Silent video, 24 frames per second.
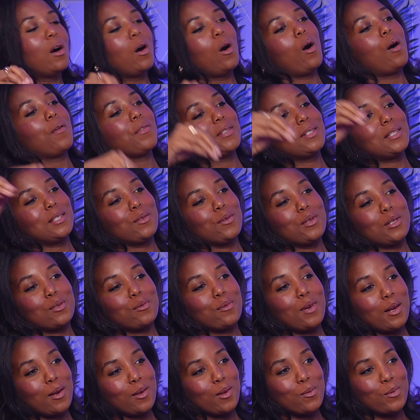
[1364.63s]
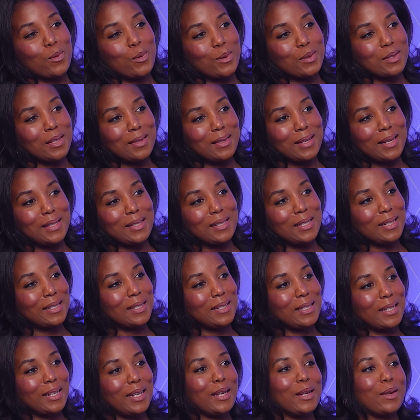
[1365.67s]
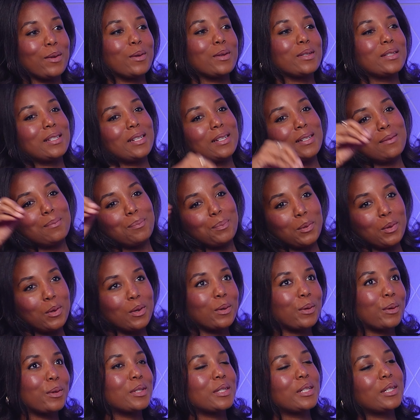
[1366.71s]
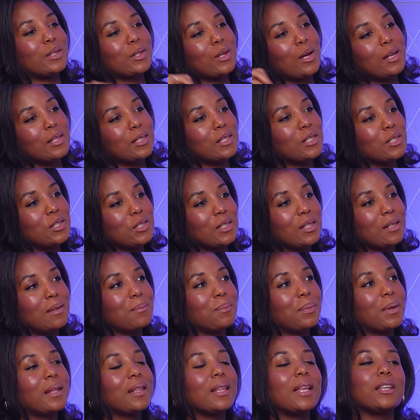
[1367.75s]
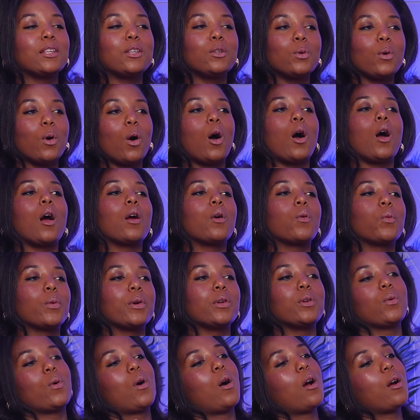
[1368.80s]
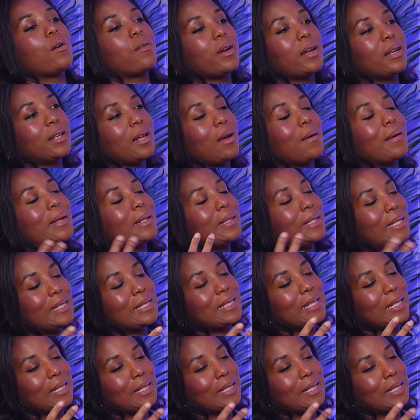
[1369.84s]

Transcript: all the series regular roles that they didn't get or didn't book or didn't audition, but like you are where you are right now. At least